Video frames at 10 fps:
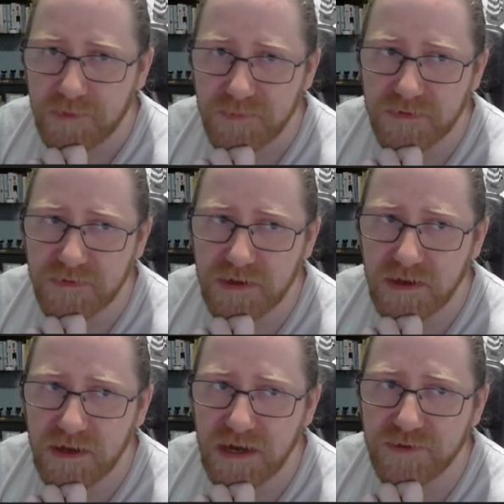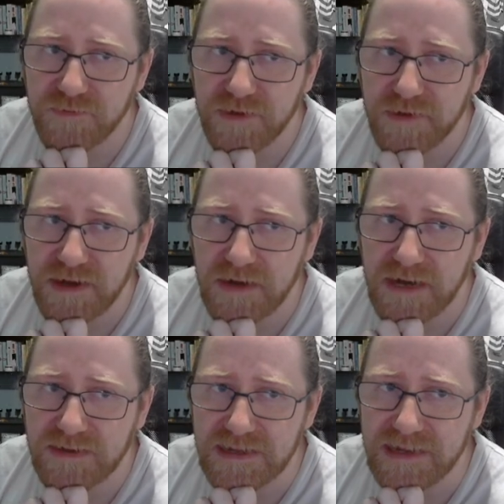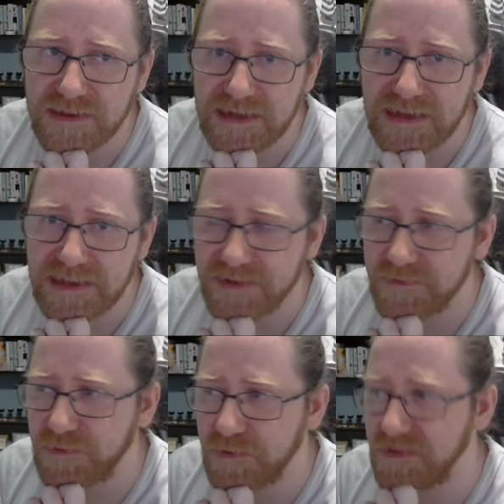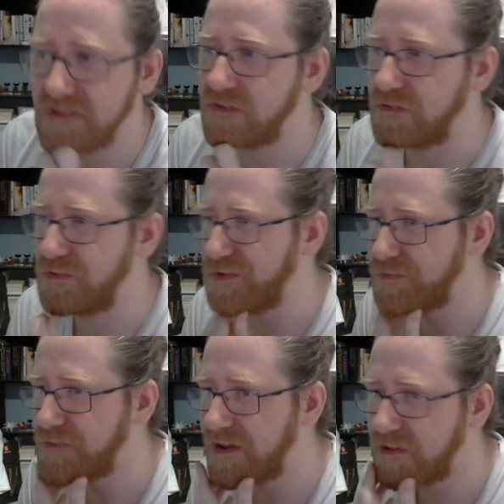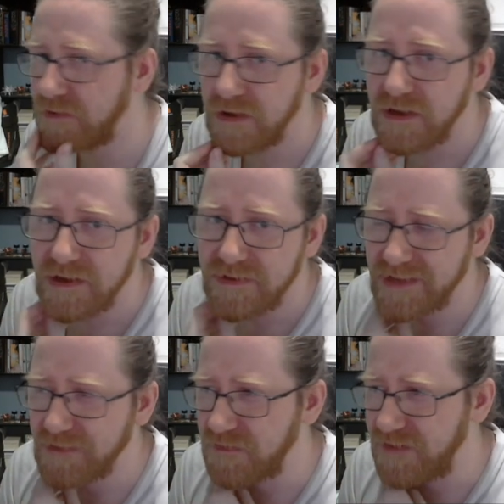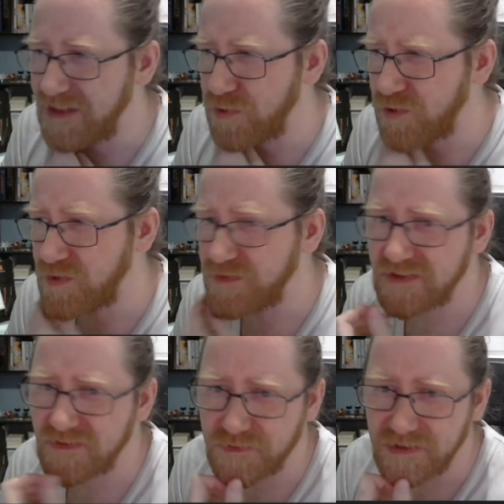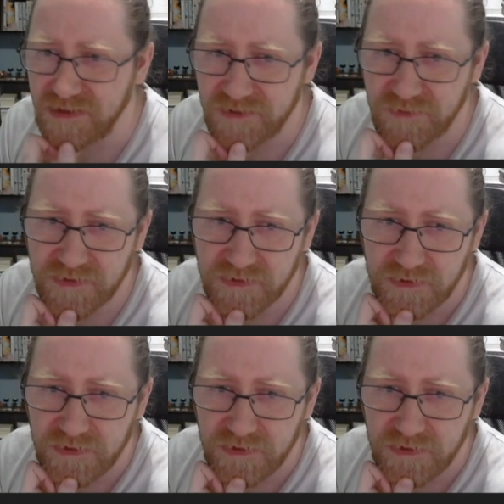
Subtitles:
But I'd rather have an electric one that's not Raikou than have a field Pokemon that's not electric.